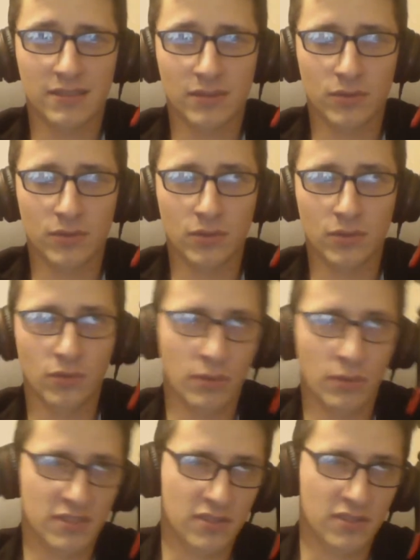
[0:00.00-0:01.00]
oh,
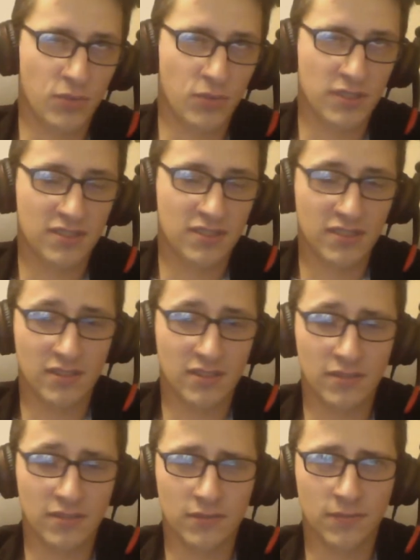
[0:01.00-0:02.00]
what was it, the 26th
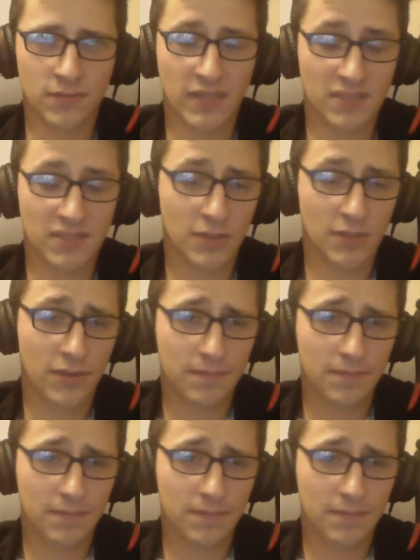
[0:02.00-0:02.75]
of last month?